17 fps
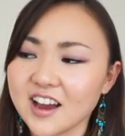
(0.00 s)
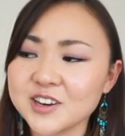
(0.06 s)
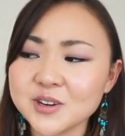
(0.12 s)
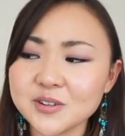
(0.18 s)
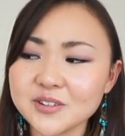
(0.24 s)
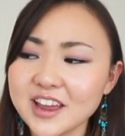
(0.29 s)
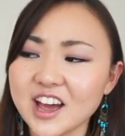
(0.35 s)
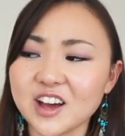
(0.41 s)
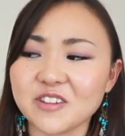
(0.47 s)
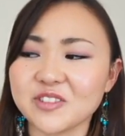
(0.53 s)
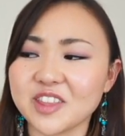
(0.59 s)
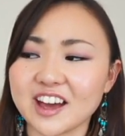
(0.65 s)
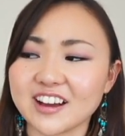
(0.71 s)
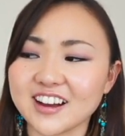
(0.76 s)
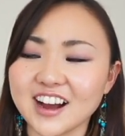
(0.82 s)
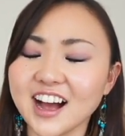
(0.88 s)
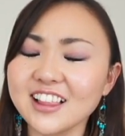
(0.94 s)
I don't have
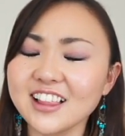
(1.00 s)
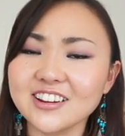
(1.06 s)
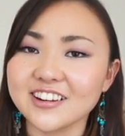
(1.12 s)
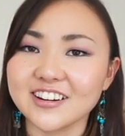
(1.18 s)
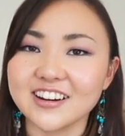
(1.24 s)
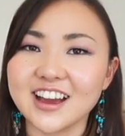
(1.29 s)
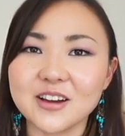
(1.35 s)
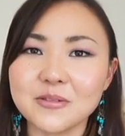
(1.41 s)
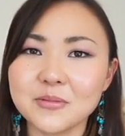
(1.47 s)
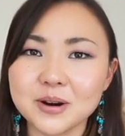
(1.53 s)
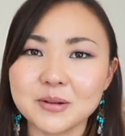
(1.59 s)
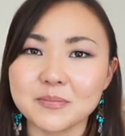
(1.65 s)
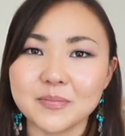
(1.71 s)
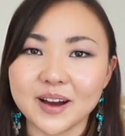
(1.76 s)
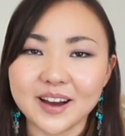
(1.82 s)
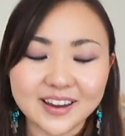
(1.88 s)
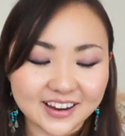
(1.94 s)
that color. I want
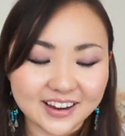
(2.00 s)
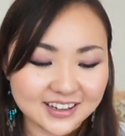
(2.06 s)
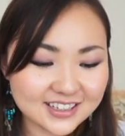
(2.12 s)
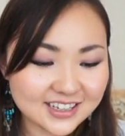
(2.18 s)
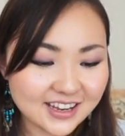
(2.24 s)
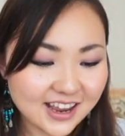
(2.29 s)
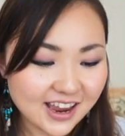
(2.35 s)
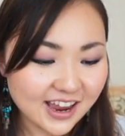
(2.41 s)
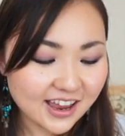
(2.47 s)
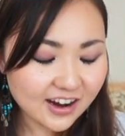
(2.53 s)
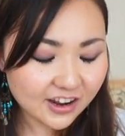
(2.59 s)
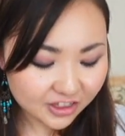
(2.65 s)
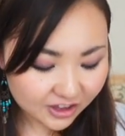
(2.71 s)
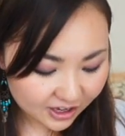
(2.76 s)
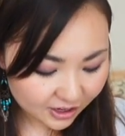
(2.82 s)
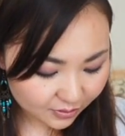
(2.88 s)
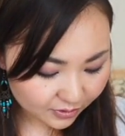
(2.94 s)
to buy it. And I
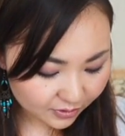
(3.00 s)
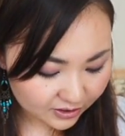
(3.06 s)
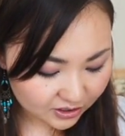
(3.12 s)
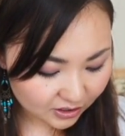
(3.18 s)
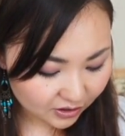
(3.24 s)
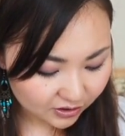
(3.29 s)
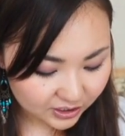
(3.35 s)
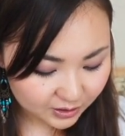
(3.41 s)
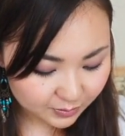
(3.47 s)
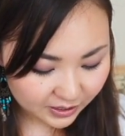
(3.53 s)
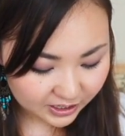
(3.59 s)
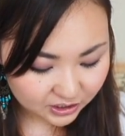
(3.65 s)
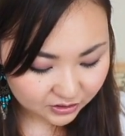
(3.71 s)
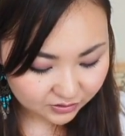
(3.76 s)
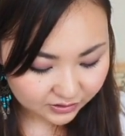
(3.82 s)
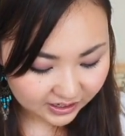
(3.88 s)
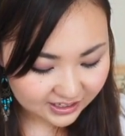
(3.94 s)
think it was on a
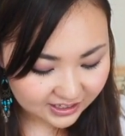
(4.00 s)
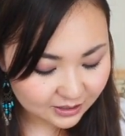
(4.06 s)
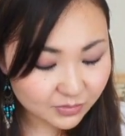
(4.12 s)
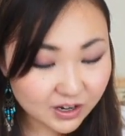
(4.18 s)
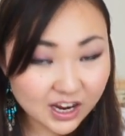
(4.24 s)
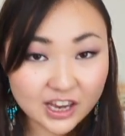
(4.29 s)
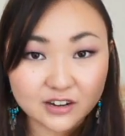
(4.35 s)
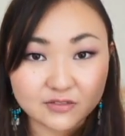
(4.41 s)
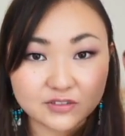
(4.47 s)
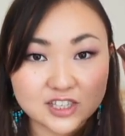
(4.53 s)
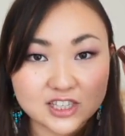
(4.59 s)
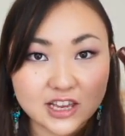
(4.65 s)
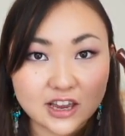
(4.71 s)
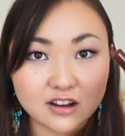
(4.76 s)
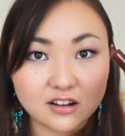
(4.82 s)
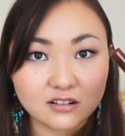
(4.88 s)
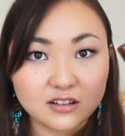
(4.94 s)
special, like some kind of a
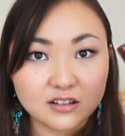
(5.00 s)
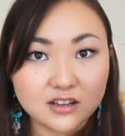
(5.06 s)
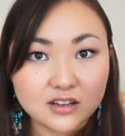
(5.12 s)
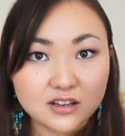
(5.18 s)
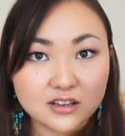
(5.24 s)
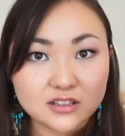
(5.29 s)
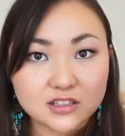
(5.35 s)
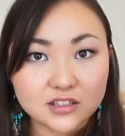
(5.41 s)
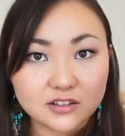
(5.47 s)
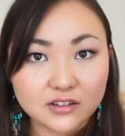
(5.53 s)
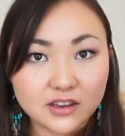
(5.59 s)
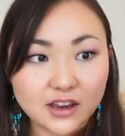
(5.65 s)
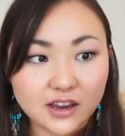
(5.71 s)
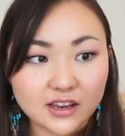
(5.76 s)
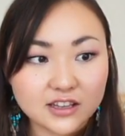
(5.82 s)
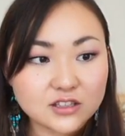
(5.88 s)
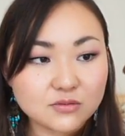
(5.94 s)
sale. So
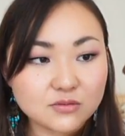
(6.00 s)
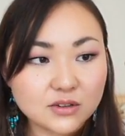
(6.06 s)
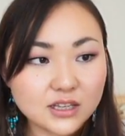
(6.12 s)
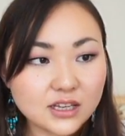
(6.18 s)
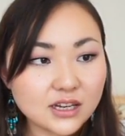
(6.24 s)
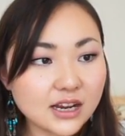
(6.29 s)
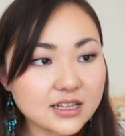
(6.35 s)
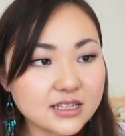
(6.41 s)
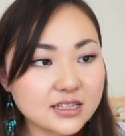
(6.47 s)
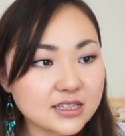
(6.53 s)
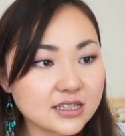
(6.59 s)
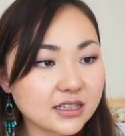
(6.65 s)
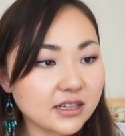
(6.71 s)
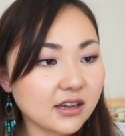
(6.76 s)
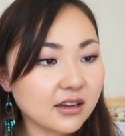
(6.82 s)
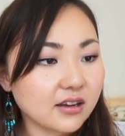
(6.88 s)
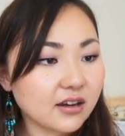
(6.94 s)
yeah, it's really nice and
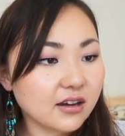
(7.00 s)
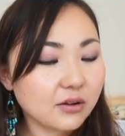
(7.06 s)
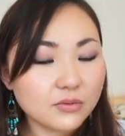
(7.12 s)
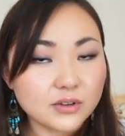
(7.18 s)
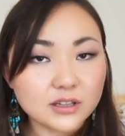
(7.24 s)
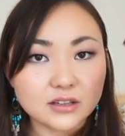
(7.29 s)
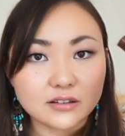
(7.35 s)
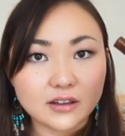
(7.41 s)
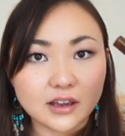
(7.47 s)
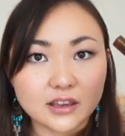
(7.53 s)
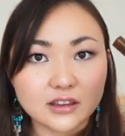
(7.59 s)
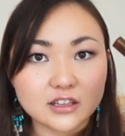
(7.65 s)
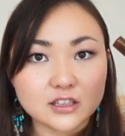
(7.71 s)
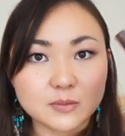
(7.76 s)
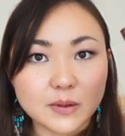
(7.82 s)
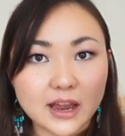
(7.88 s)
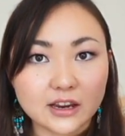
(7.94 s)
sleek. I really like
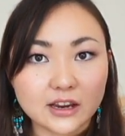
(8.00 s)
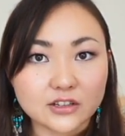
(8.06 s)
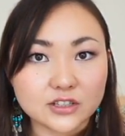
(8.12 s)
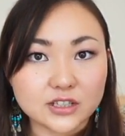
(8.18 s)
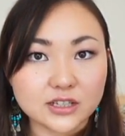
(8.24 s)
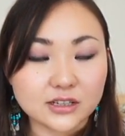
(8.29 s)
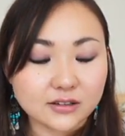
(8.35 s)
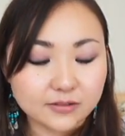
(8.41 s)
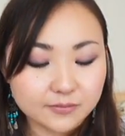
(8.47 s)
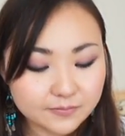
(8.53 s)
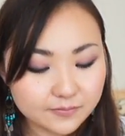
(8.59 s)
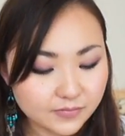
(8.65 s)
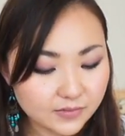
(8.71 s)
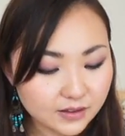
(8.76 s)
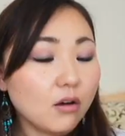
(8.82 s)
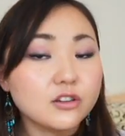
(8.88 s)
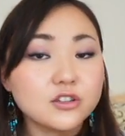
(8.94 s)
this packaging.
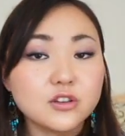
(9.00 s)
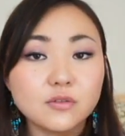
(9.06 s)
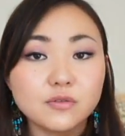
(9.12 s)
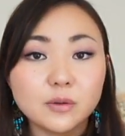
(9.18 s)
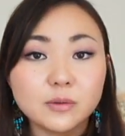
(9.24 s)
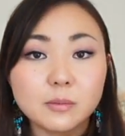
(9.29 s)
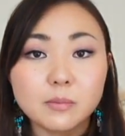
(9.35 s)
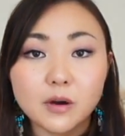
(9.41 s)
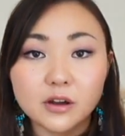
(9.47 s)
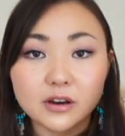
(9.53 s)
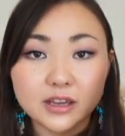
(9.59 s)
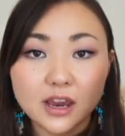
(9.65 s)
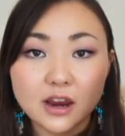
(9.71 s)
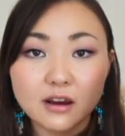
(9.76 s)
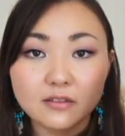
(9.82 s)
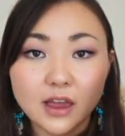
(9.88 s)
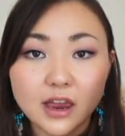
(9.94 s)
Also from the body
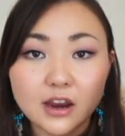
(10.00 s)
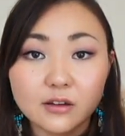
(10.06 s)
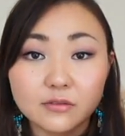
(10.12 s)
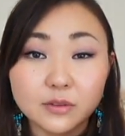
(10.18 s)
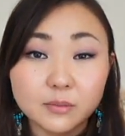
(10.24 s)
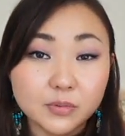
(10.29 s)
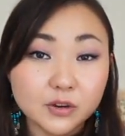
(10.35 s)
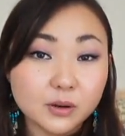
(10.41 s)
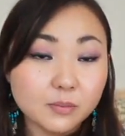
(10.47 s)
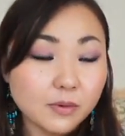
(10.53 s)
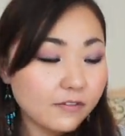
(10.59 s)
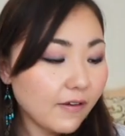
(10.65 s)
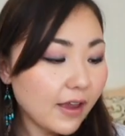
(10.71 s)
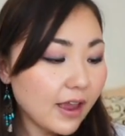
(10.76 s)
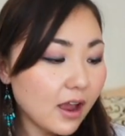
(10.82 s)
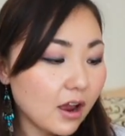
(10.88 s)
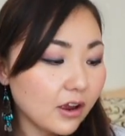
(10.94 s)
care line of the Beauty
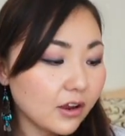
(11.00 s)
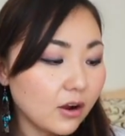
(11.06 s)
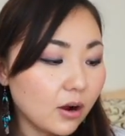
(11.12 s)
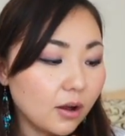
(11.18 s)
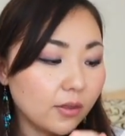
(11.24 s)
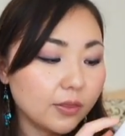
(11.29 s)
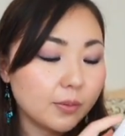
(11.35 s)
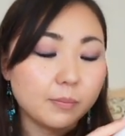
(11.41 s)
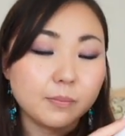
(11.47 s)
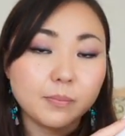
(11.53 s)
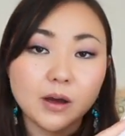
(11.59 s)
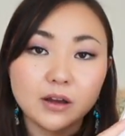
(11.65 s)
Buffet, I got the